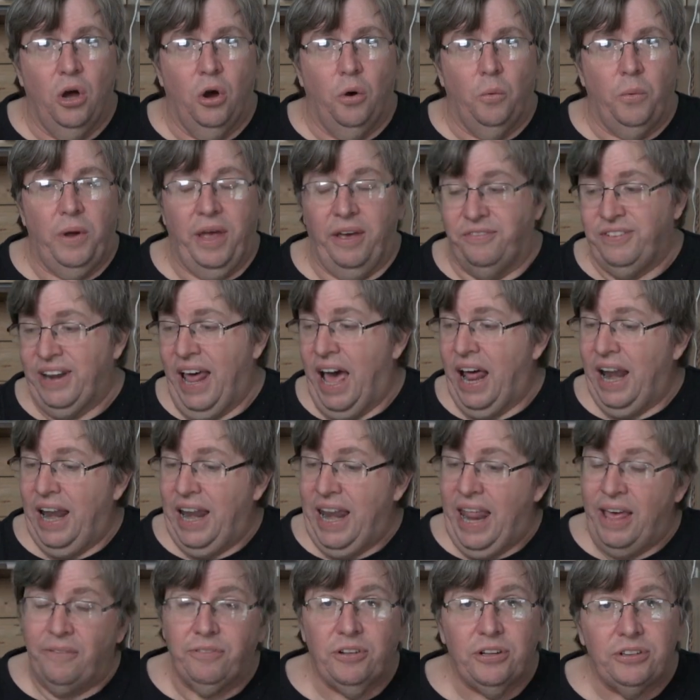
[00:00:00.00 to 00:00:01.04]
we have now
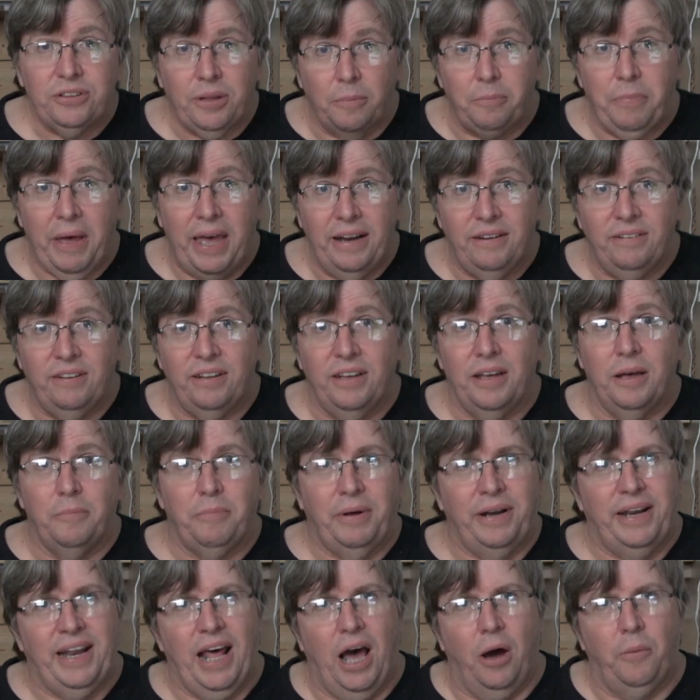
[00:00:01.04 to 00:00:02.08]
leveled the bed,
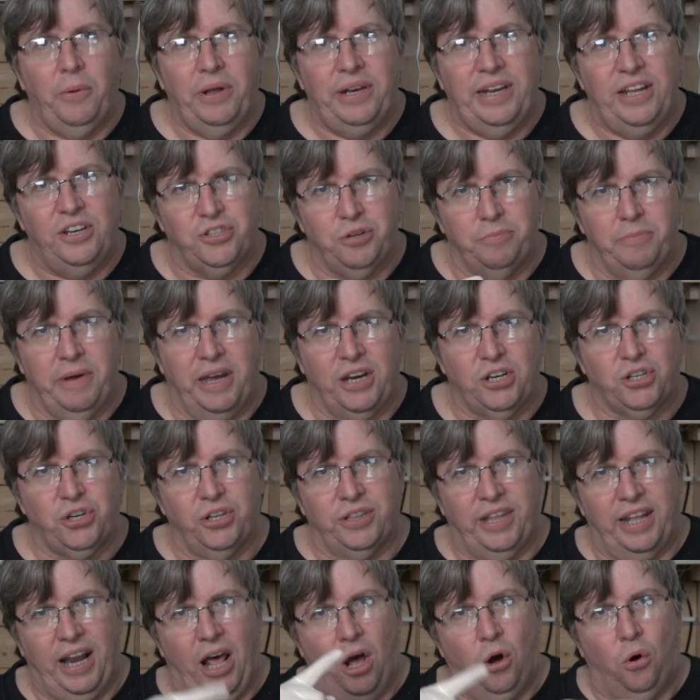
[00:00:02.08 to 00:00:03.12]
but now we need to make sure
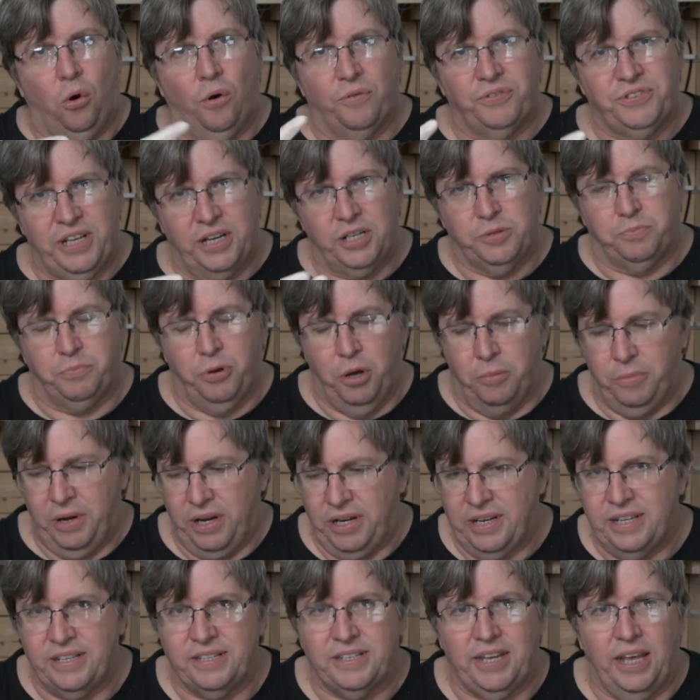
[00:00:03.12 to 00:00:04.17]
that our offset is
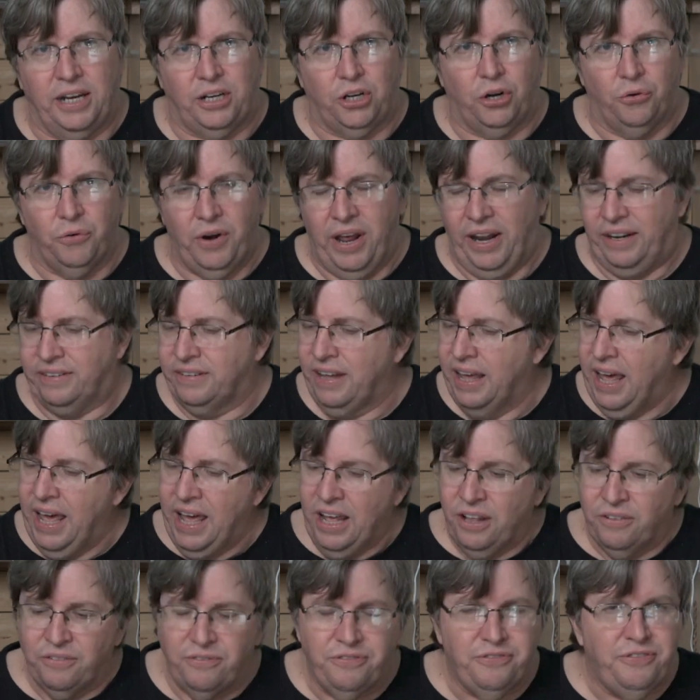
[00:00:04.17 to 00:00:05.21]
permanently set correct.
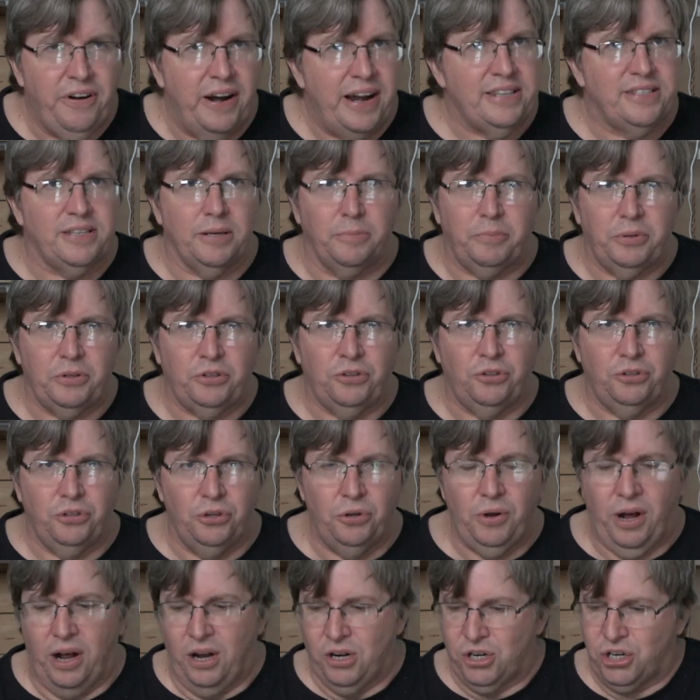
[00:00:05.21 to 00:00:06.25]
Very simple to
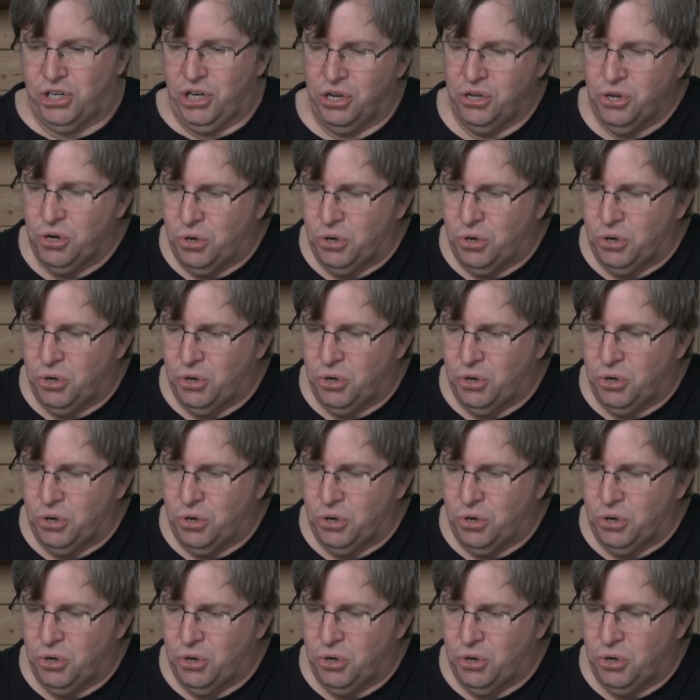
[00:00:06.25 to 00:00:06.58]
do. I'll show you